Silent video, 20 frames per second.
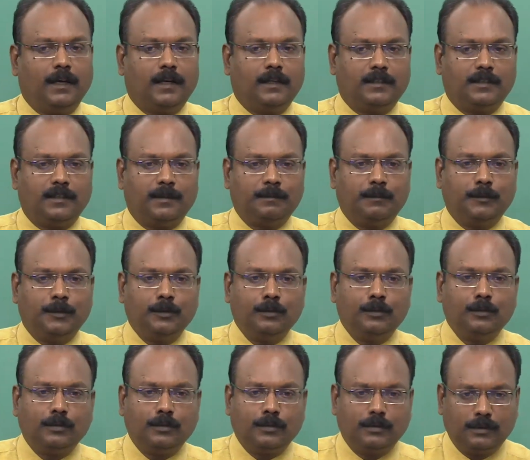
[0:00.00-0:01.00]
And some
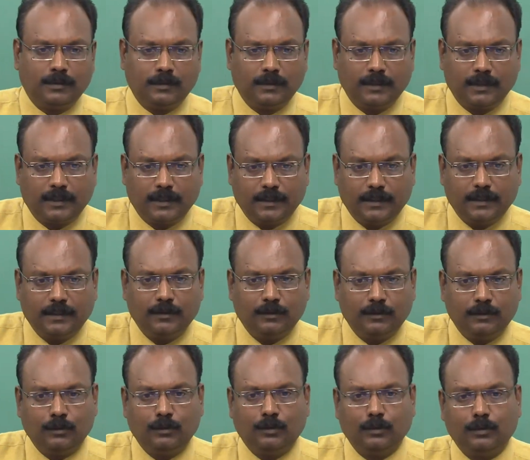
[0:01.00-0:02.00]
do's and then
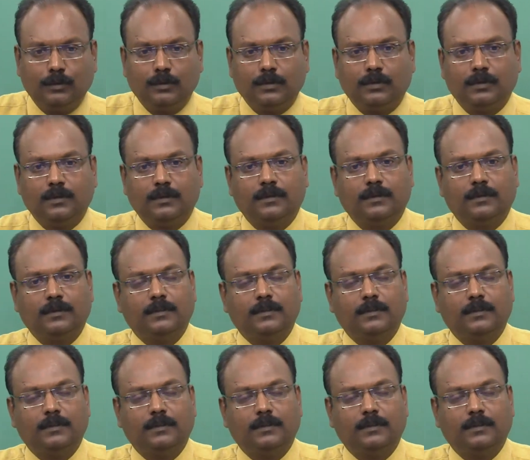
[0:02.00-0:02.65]
don'ts,